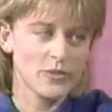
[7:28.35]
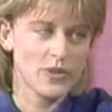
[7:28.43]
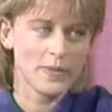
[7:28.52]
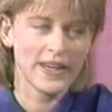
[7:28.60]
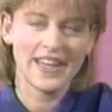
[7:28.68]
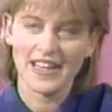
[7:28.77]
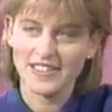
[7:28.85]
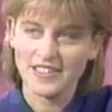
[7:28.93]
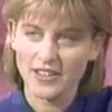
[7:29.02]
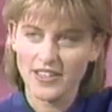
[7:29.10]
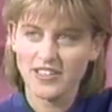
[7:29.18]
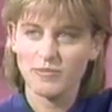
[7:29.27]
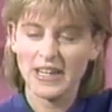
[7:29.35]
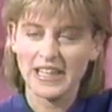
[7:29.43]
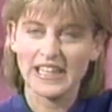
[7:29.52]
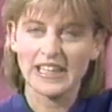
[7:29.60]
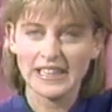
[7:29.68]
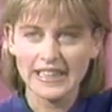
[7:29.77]
and one of my cats started
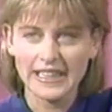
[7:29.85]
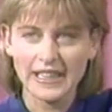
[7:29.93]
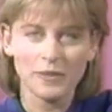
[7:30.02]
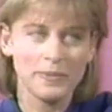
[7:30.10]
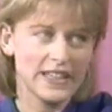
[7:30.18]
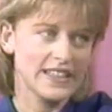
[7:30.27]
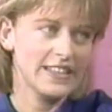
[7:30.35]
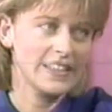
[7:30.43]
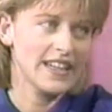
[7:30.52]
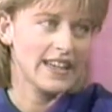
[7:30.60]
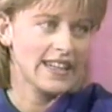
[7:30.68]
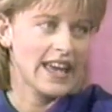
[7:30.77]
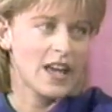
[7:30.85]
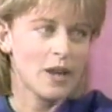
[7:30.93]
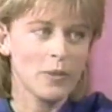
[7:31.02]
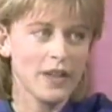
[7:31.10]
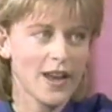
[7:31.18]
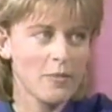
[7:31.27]
smelling a little bit like an
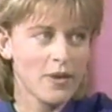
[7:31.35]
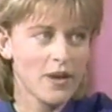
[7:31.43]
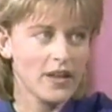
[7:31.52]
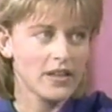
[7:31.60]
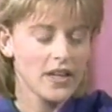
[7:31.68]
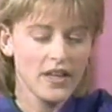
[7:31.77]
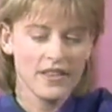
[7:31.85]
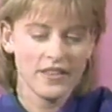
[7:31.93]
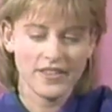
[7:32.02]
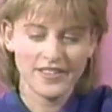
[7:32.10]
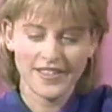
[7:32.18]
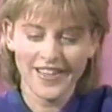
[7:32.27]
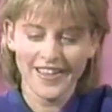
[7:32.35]
animal, and I bought this.